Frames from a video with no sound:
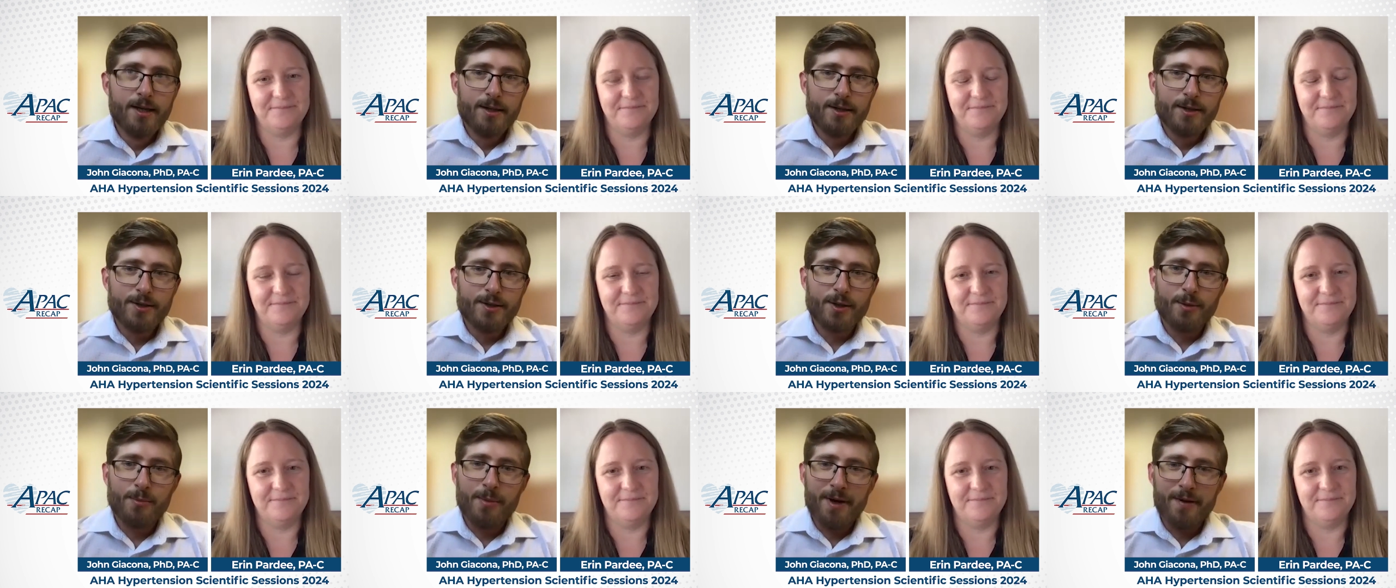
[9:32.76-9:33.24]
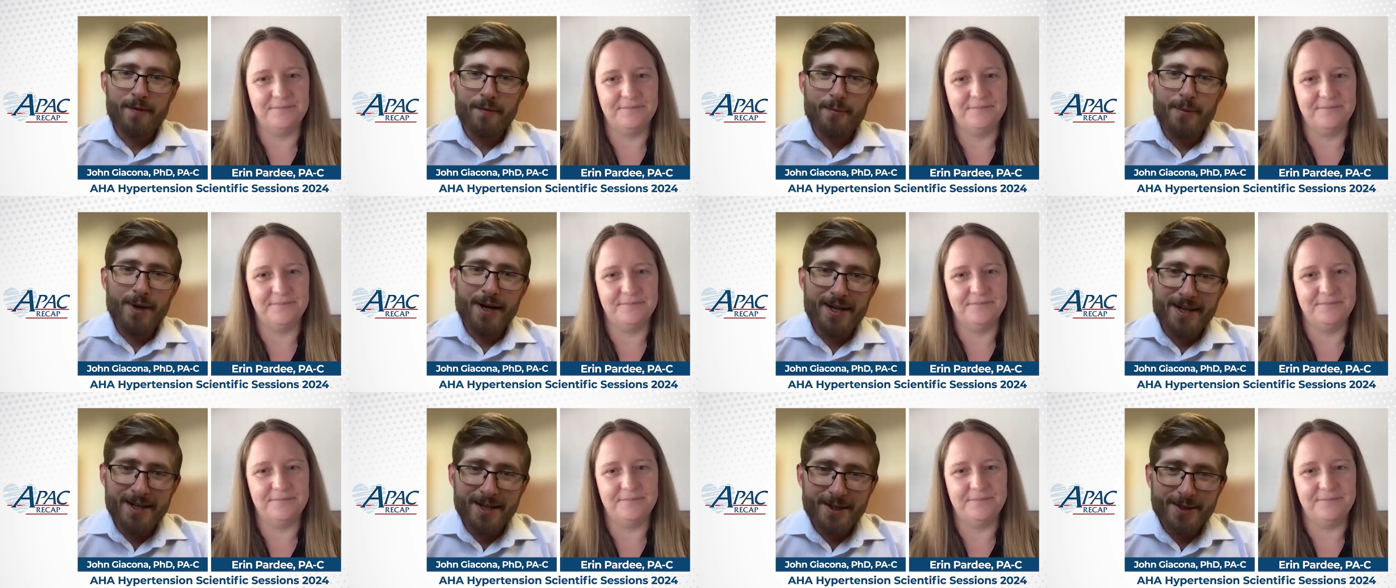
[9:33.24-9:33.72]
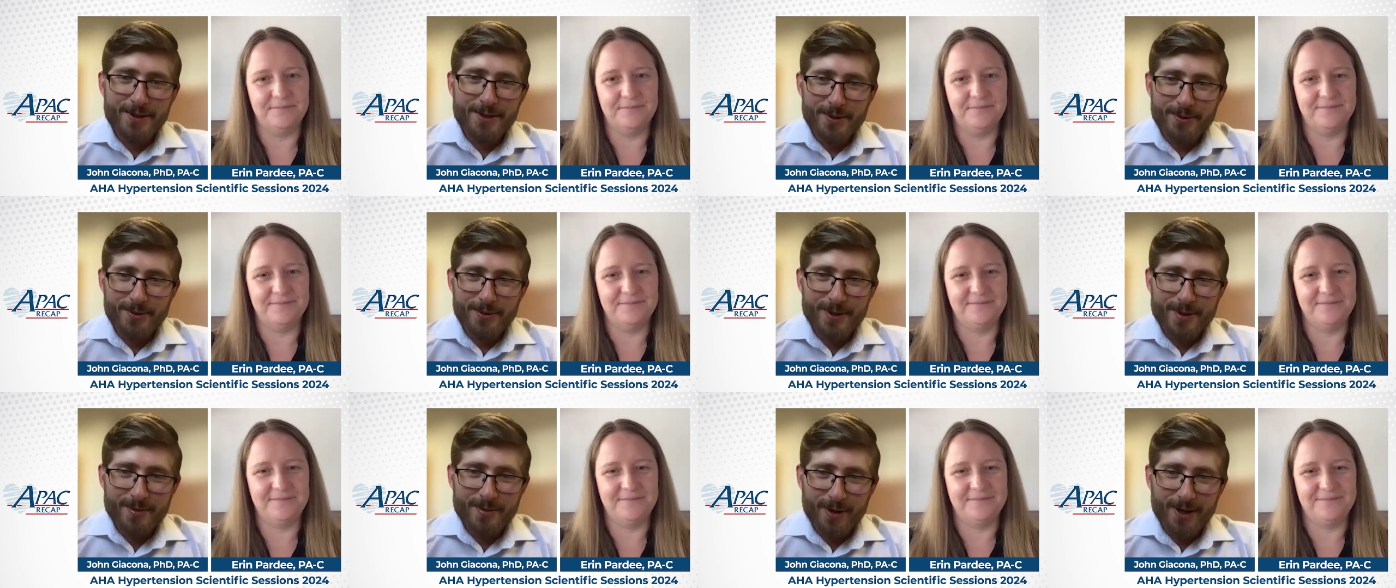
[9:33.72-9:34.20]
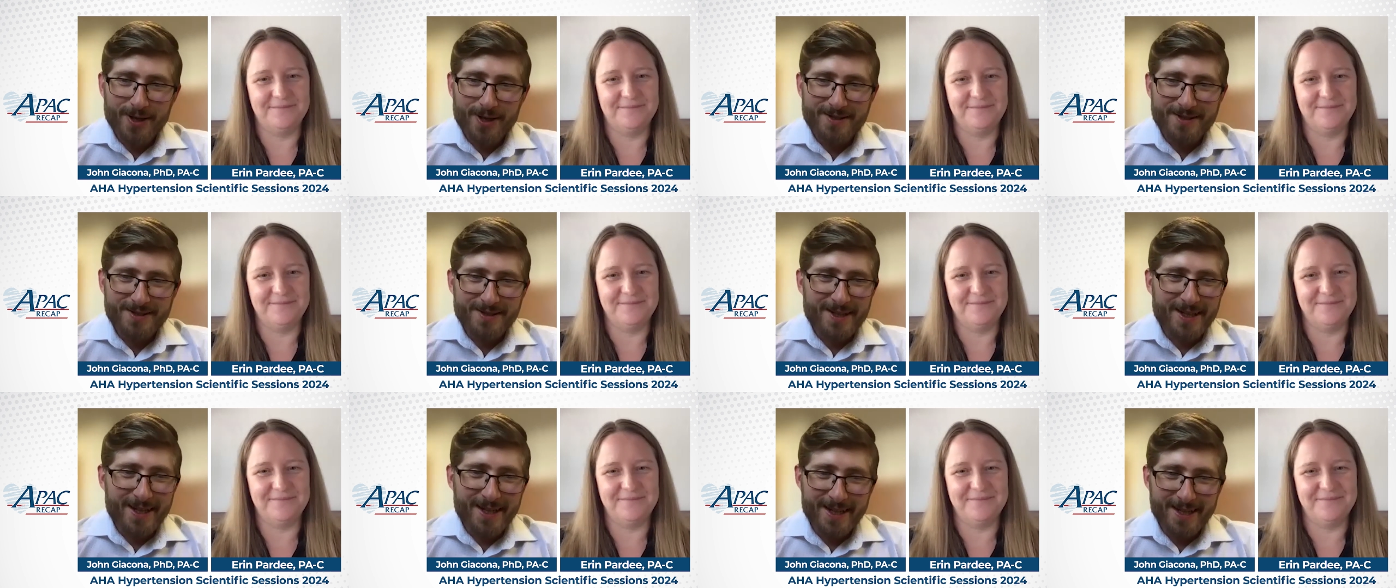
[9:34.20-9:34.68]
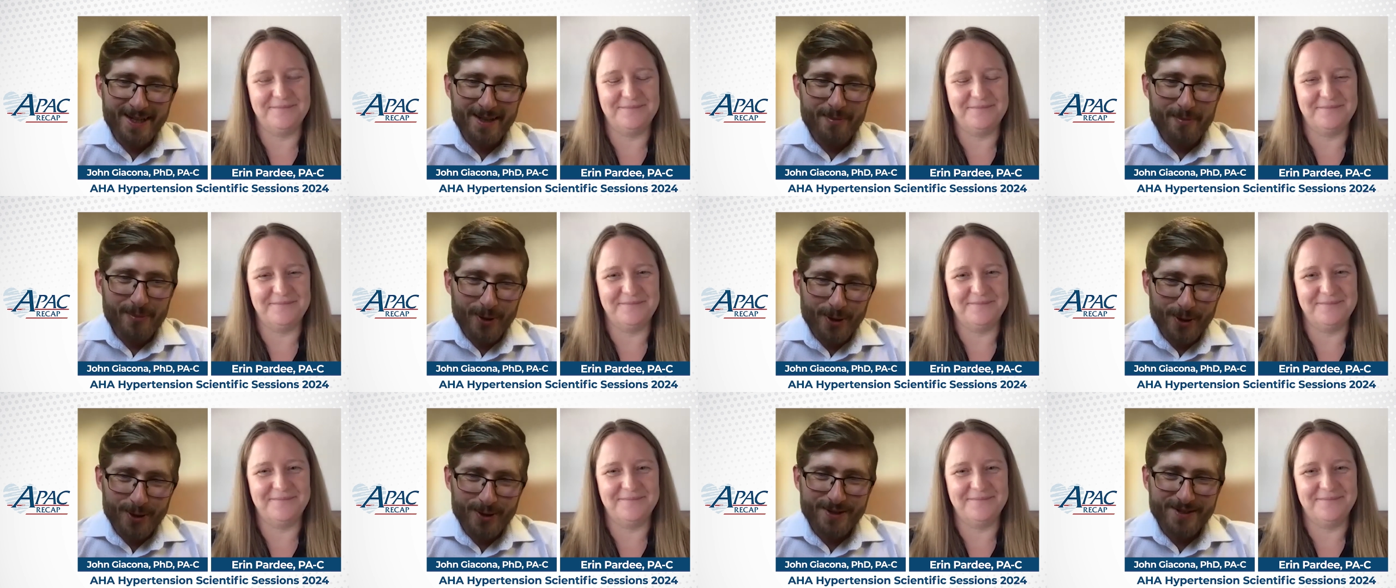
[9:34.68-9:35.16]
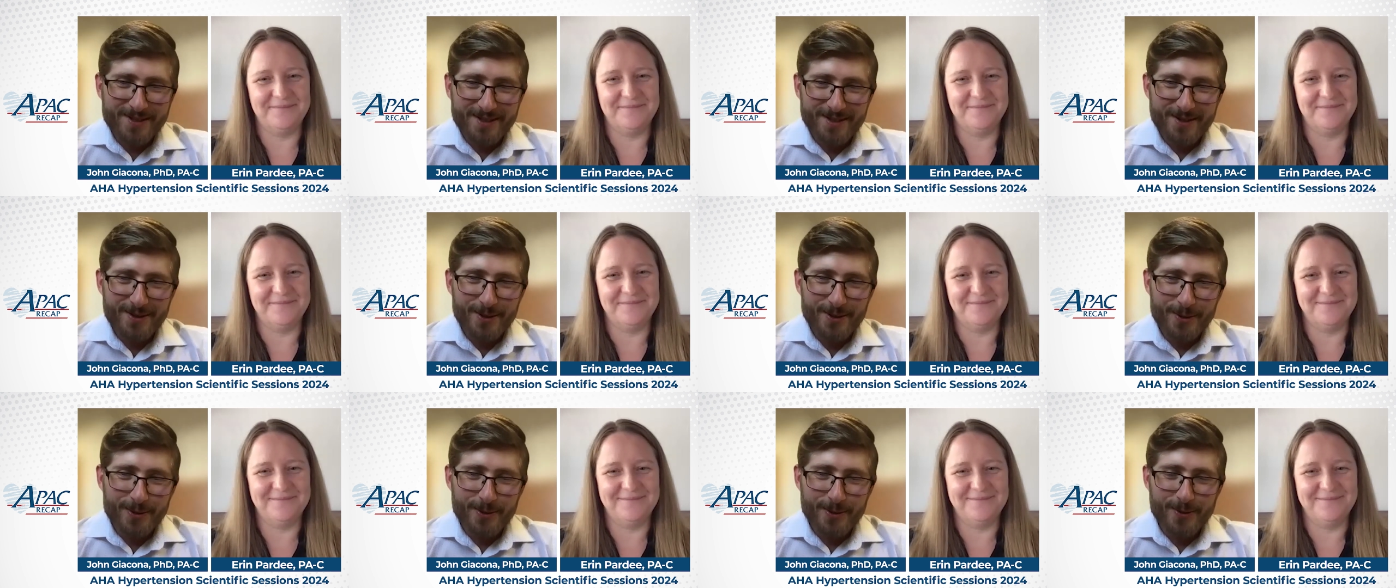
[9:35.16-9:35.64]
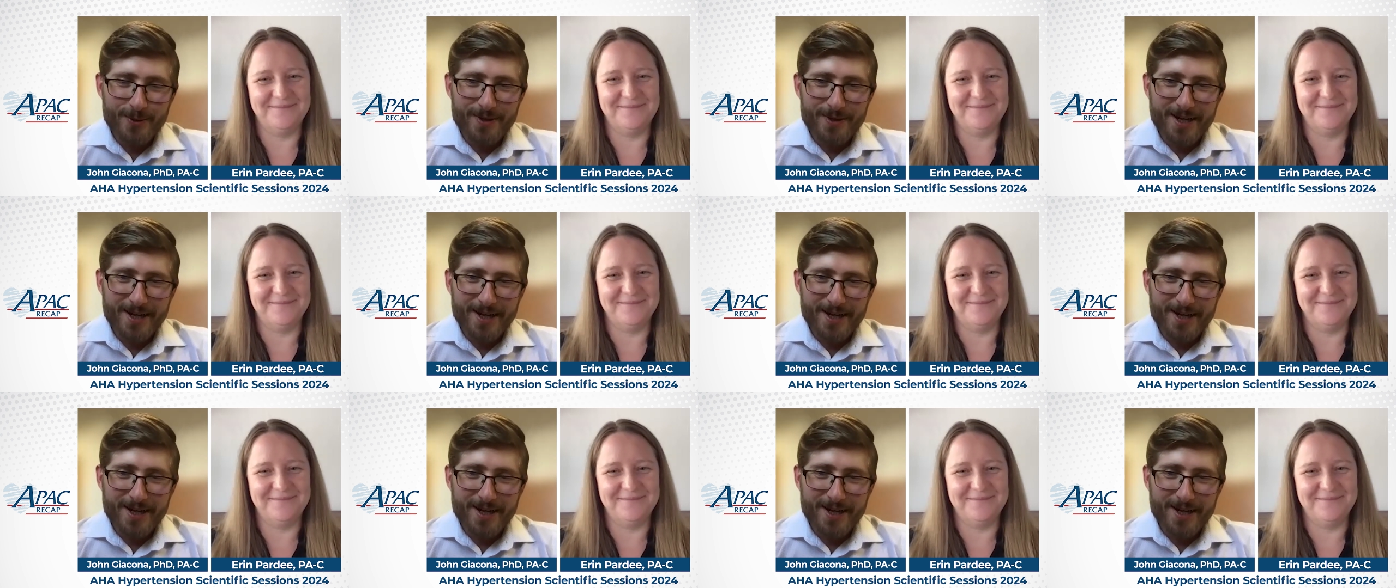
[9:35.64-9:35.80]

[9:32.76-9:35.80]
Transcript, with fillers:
Speaker 1: So, my, my initial response is any person who